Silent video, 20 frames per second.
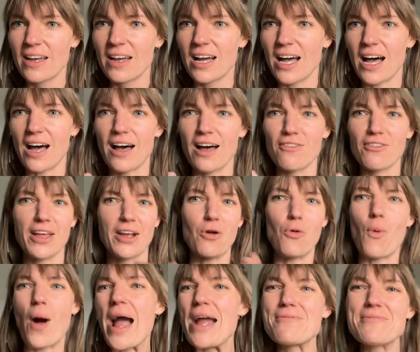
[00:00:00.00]
of like
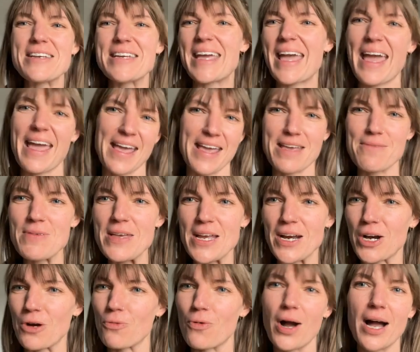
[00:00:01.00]
why we came
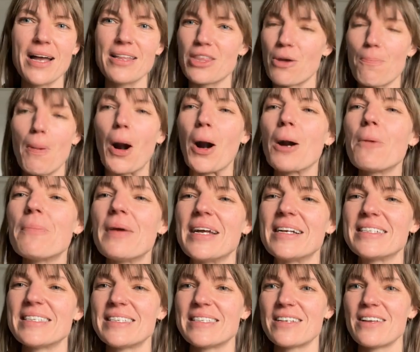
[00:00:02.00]
here, what the
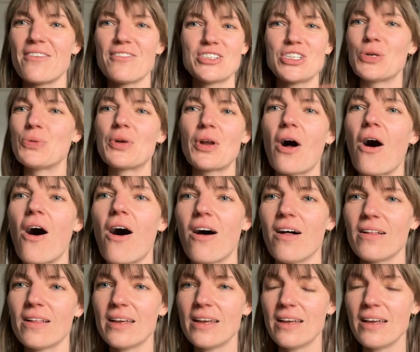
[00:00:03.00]
purpose to it
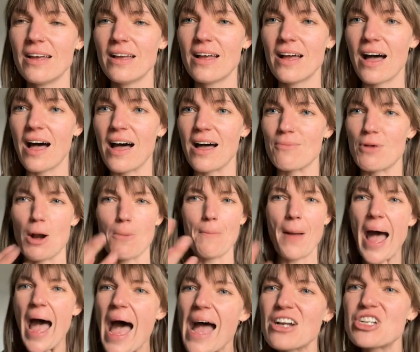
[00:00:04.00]
all, our
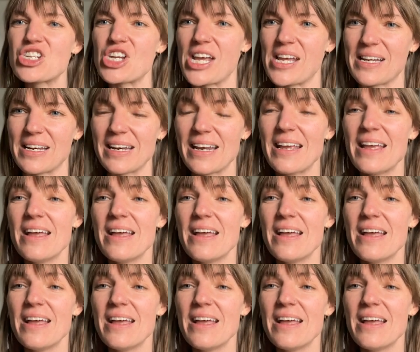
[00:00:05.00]
passion.